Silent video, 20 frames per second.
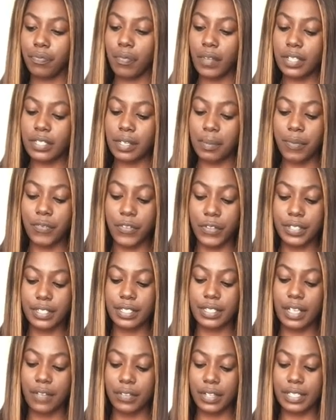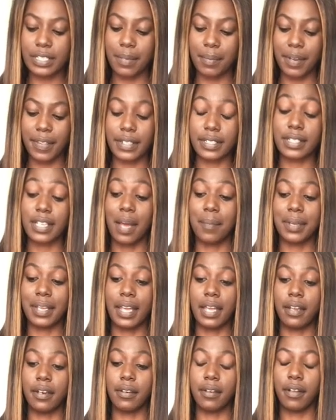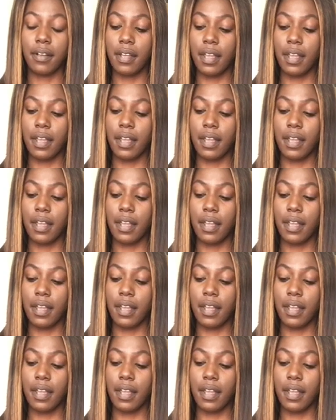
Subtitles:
Some of you, this is definitely somebody that's coming in